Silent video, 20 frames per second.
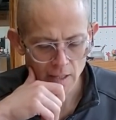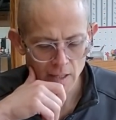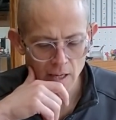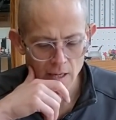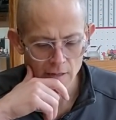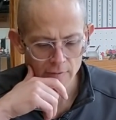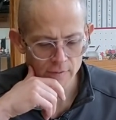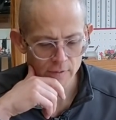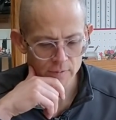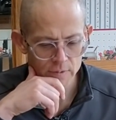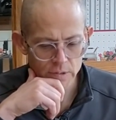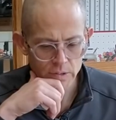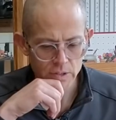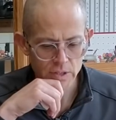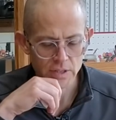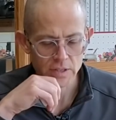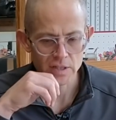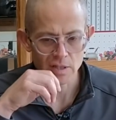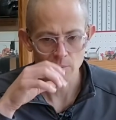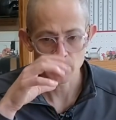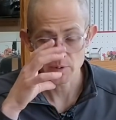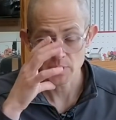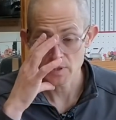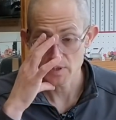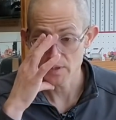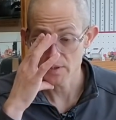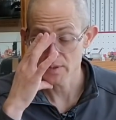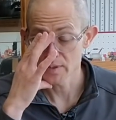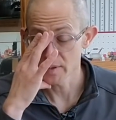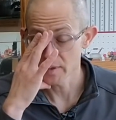kind of have just accepted
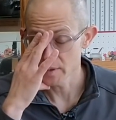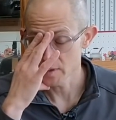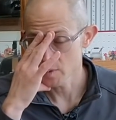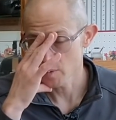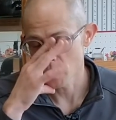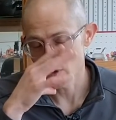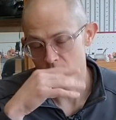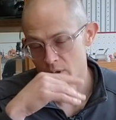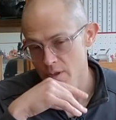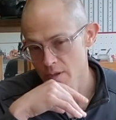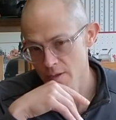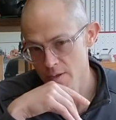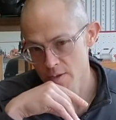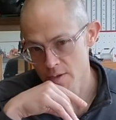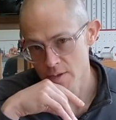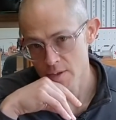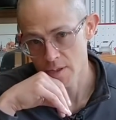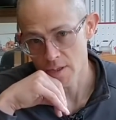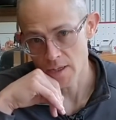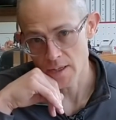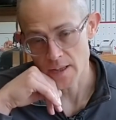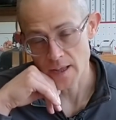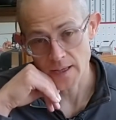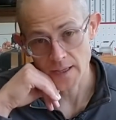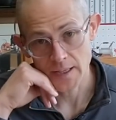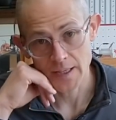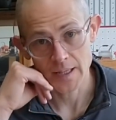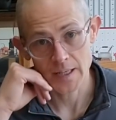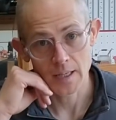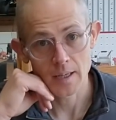as it is what it is, and I
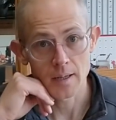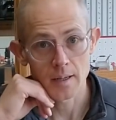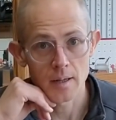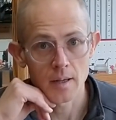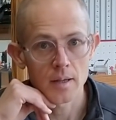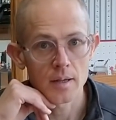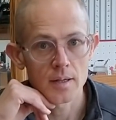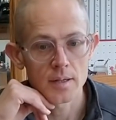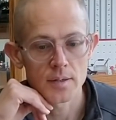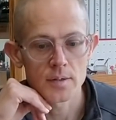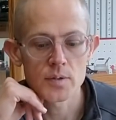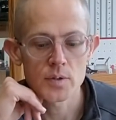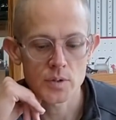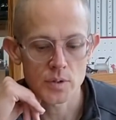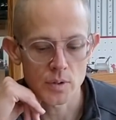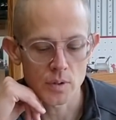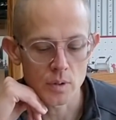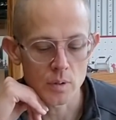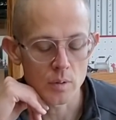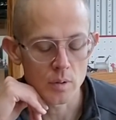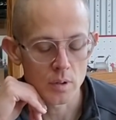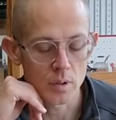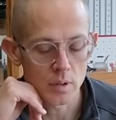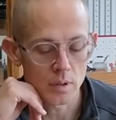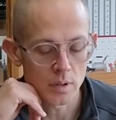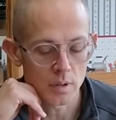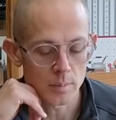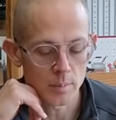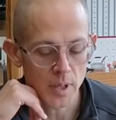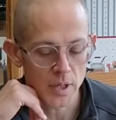like it. So
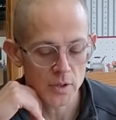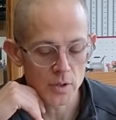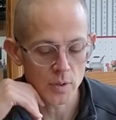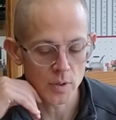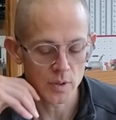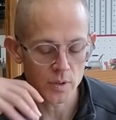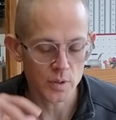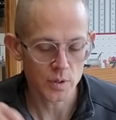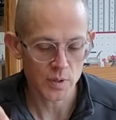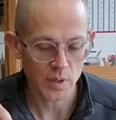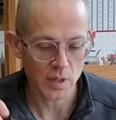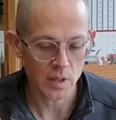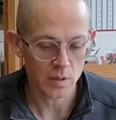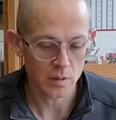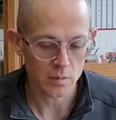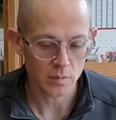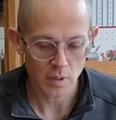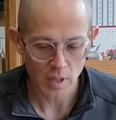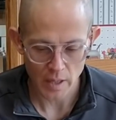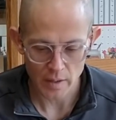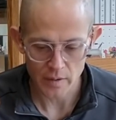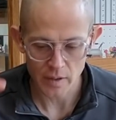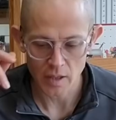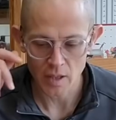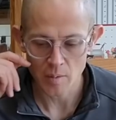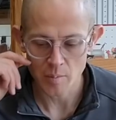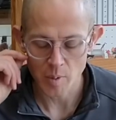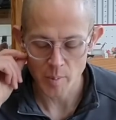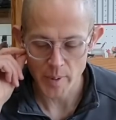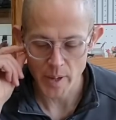I do understand how they
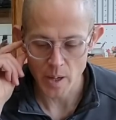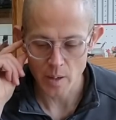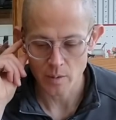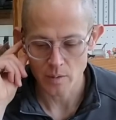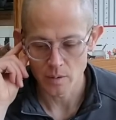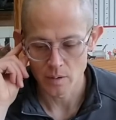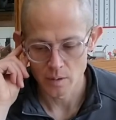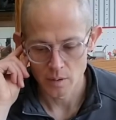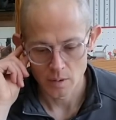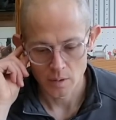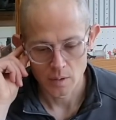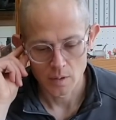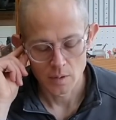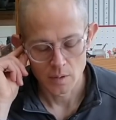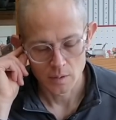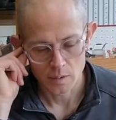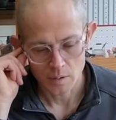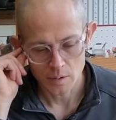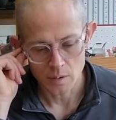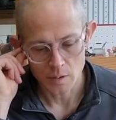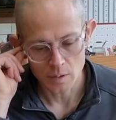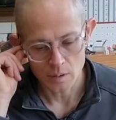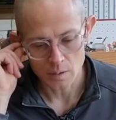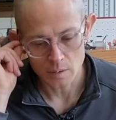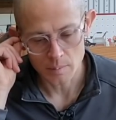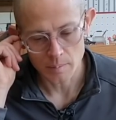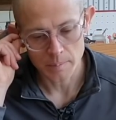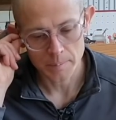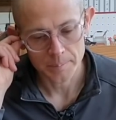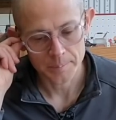come about.
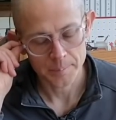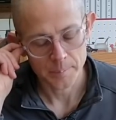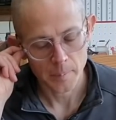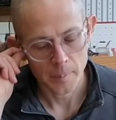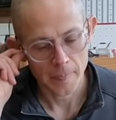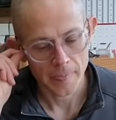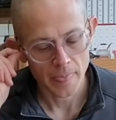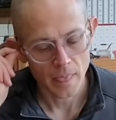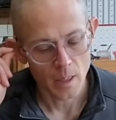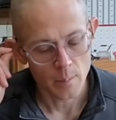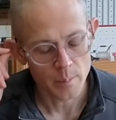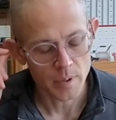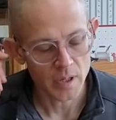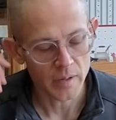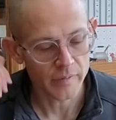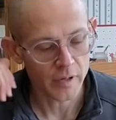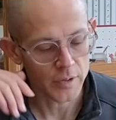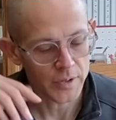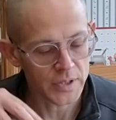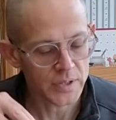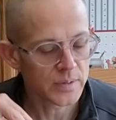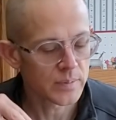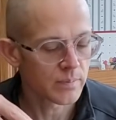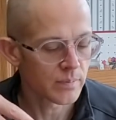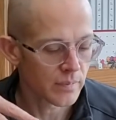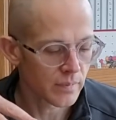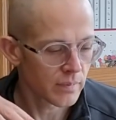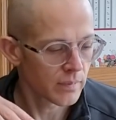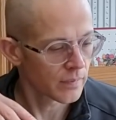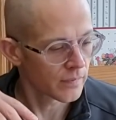But I've always
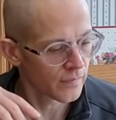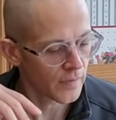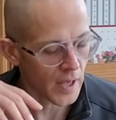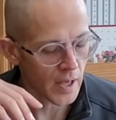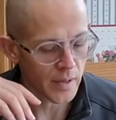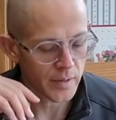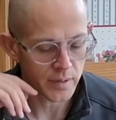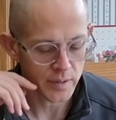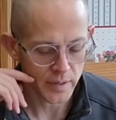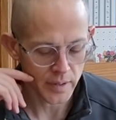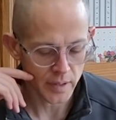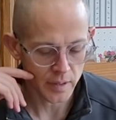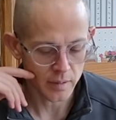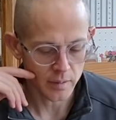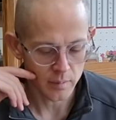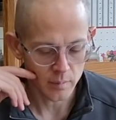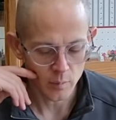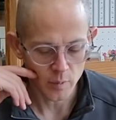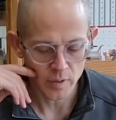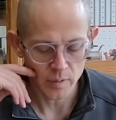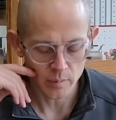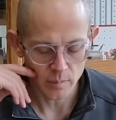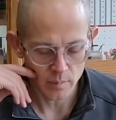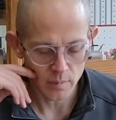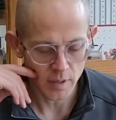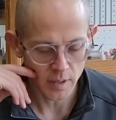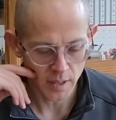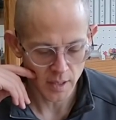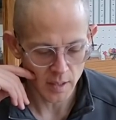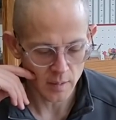found that
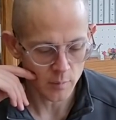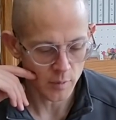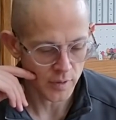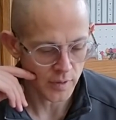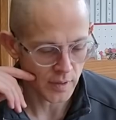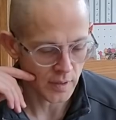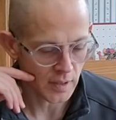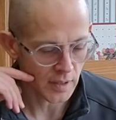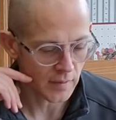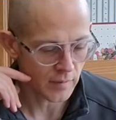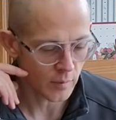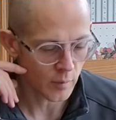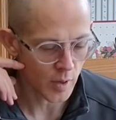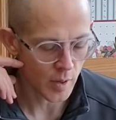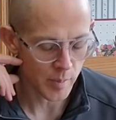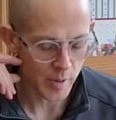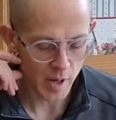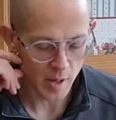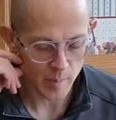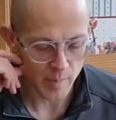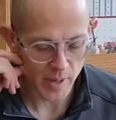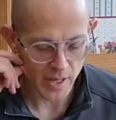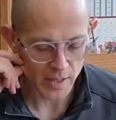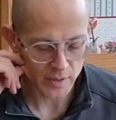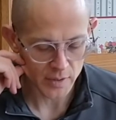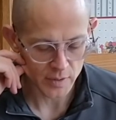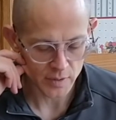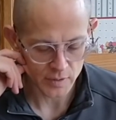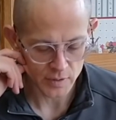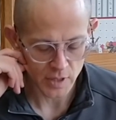within a given wet pile
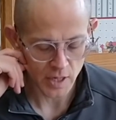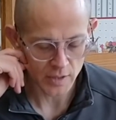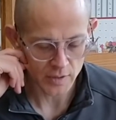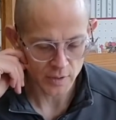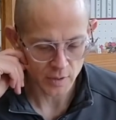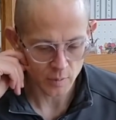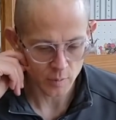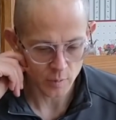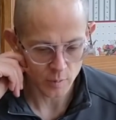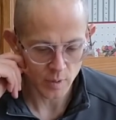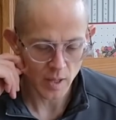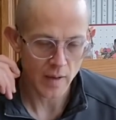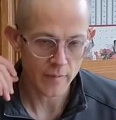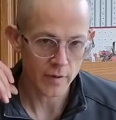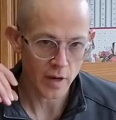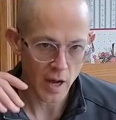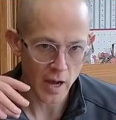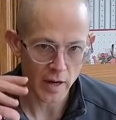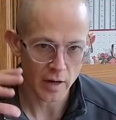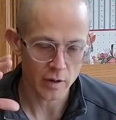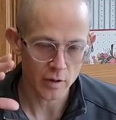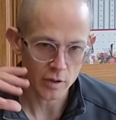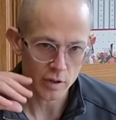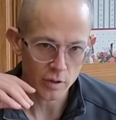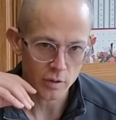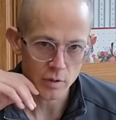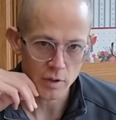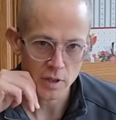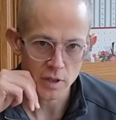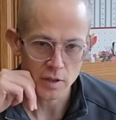batch, the Cha Tou will have a higher
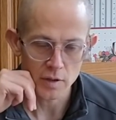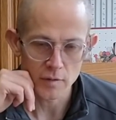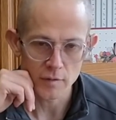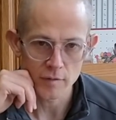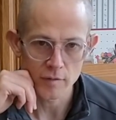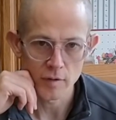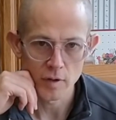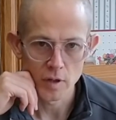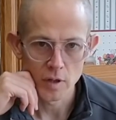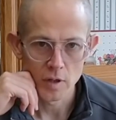degree of